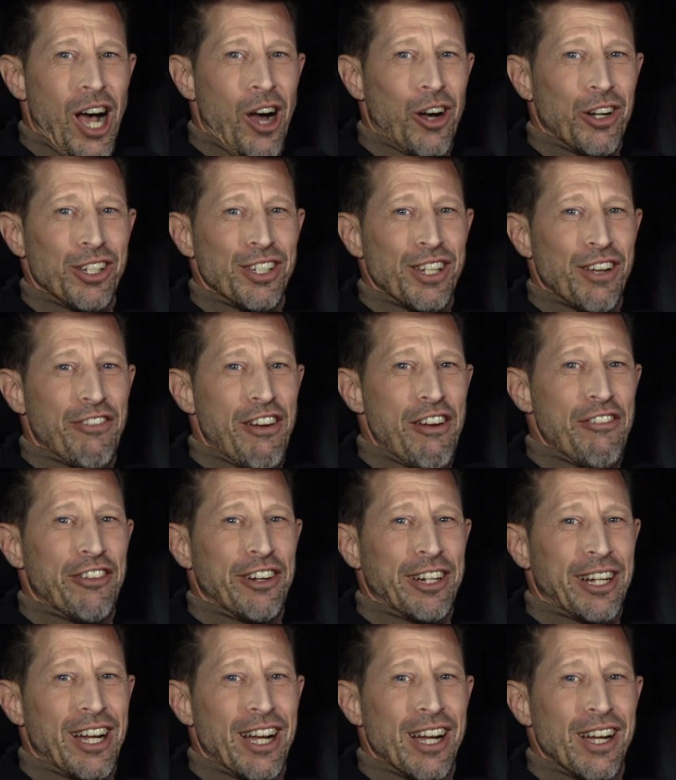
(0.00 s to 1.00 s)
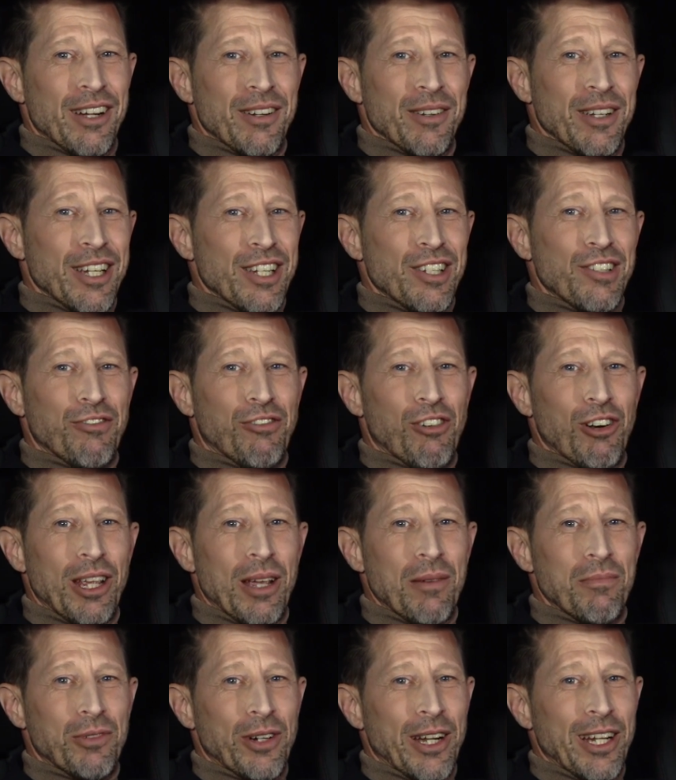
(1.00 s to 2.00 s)
Audi South Africa is fully
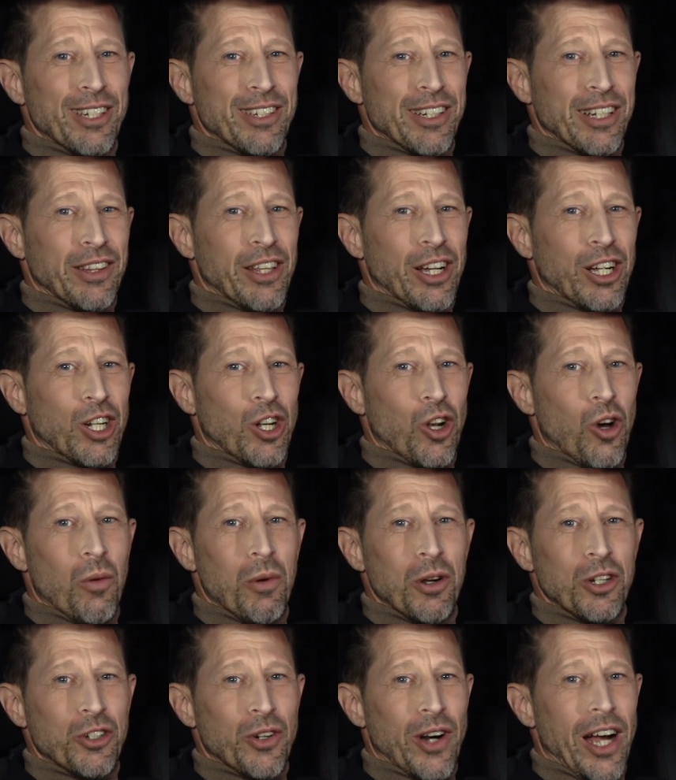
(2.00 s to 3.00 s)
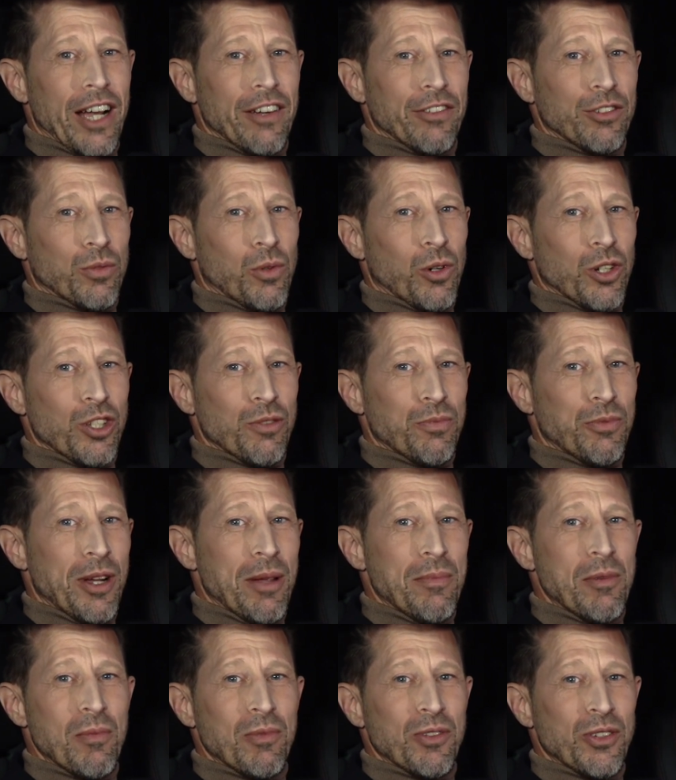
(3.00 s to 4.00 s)
embracing the global drive towards
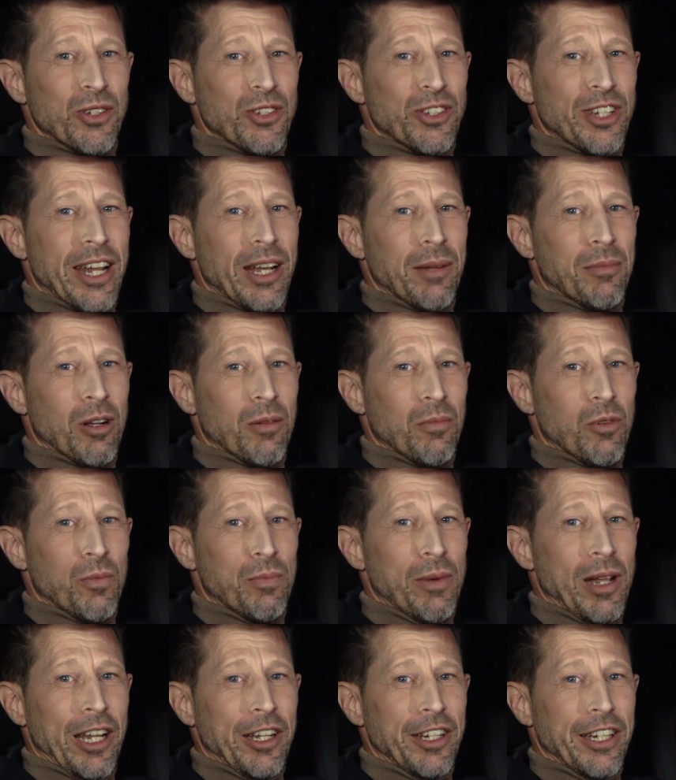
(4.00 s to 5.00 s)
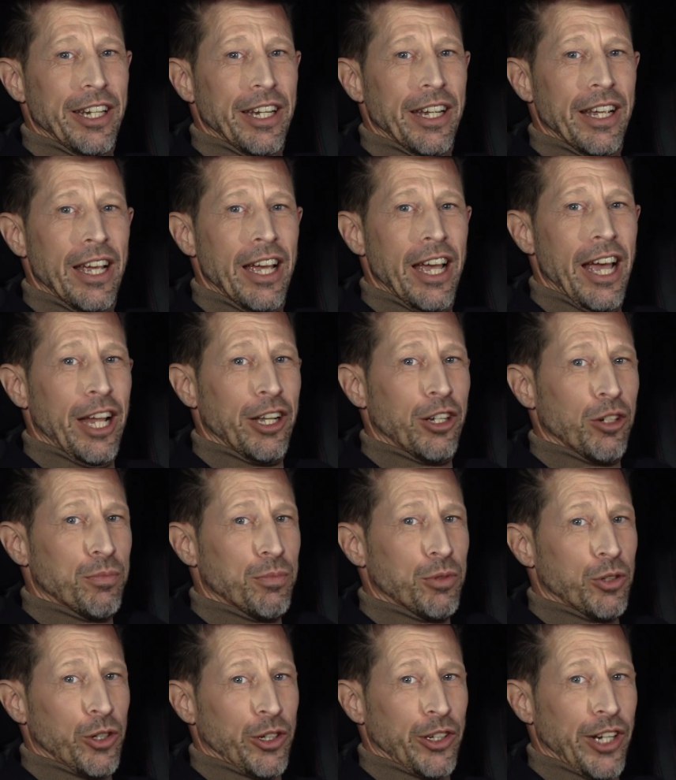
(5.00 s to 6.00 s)
premium sustainable mobility and to
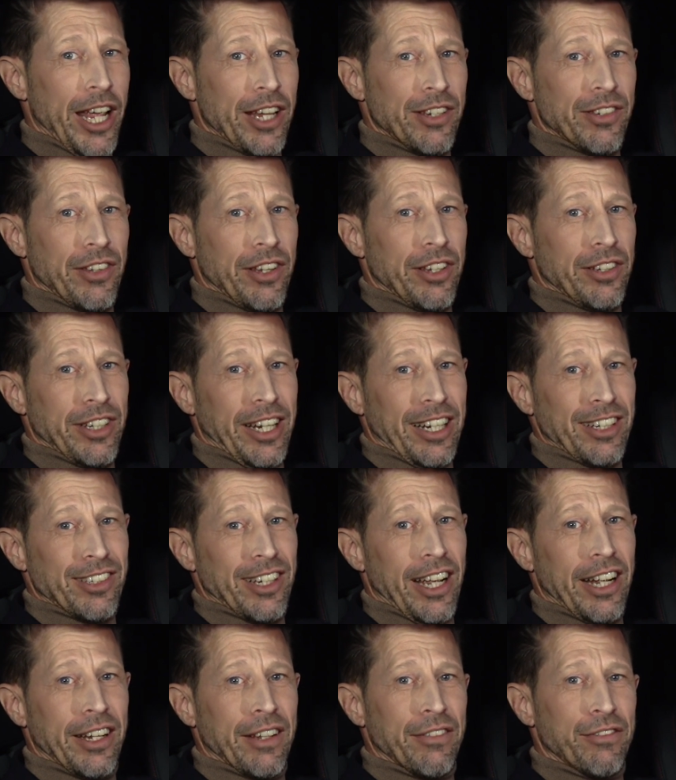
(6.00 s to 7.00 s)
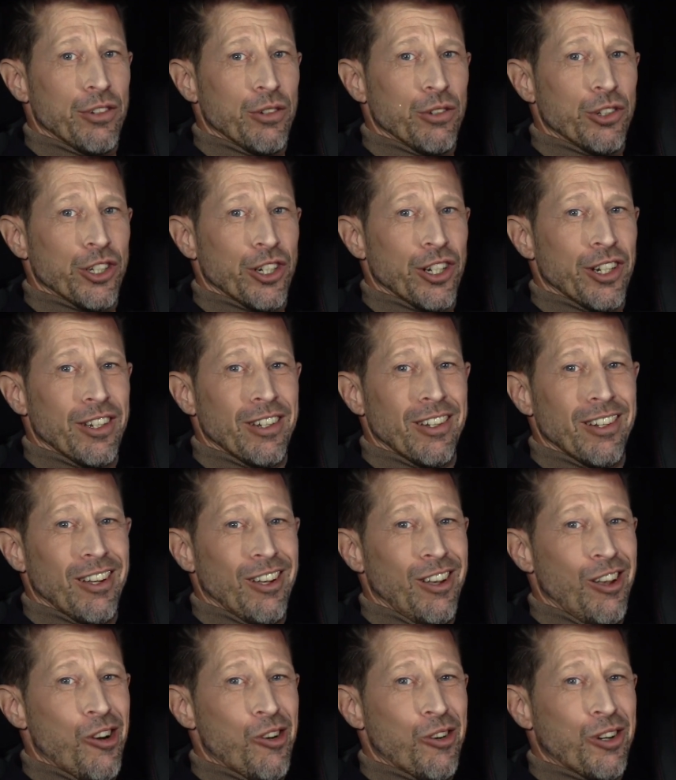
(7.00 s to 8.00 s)
progress this exciting future
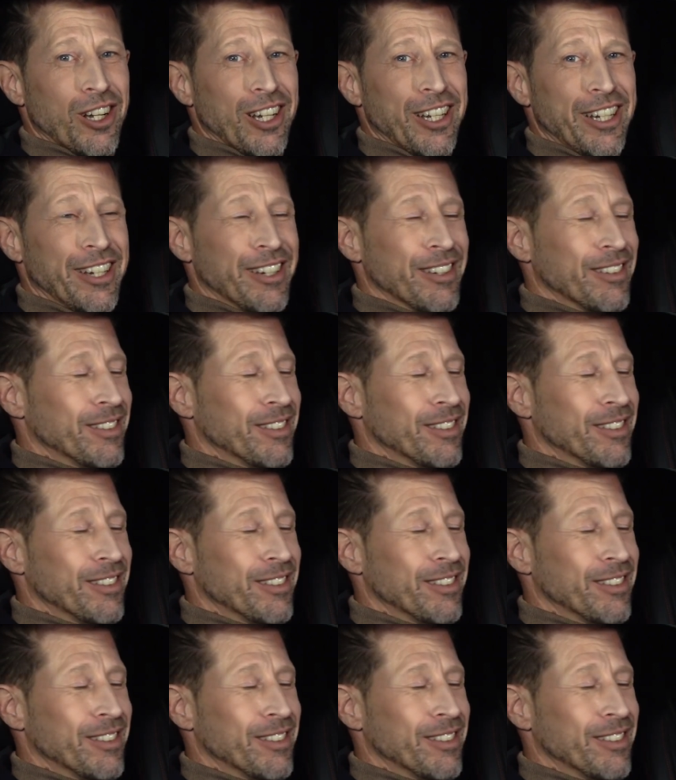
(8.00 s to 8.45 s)
locally.